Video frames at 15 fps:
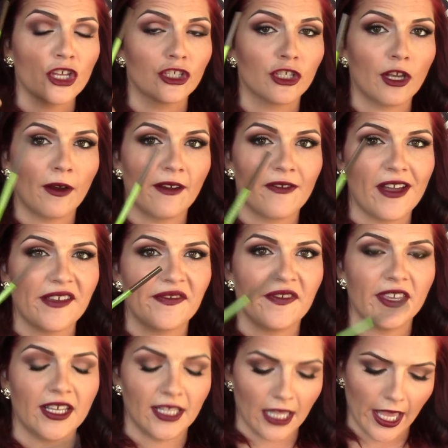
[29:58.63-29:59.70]
So if I
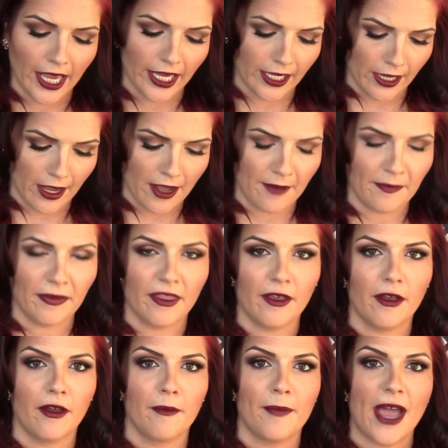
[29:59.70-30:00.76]
feel like
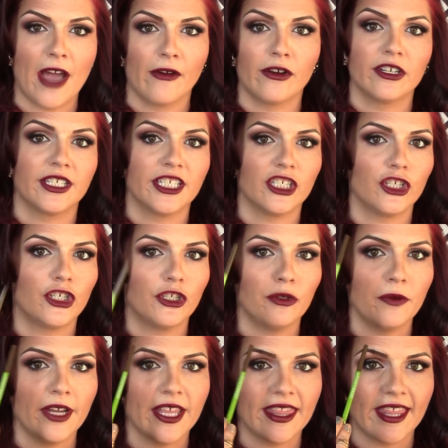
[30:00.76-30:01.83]
the powder didn't
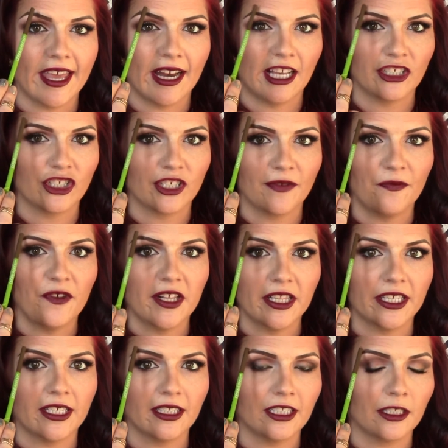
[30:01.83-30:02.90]
do it, then I'll just fill
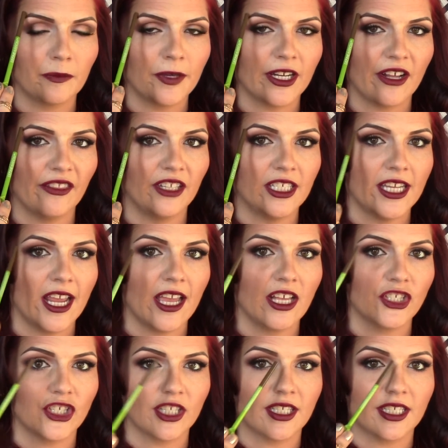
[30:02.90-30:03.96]
in a little bit on the
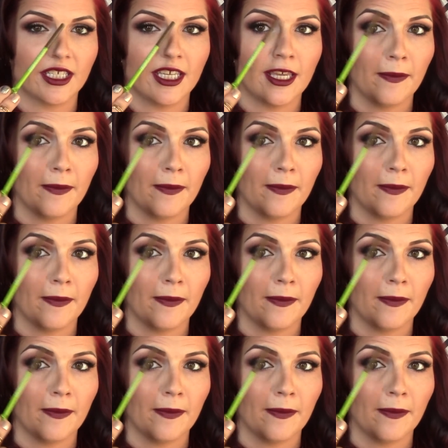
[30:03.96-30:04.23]
tail just to keep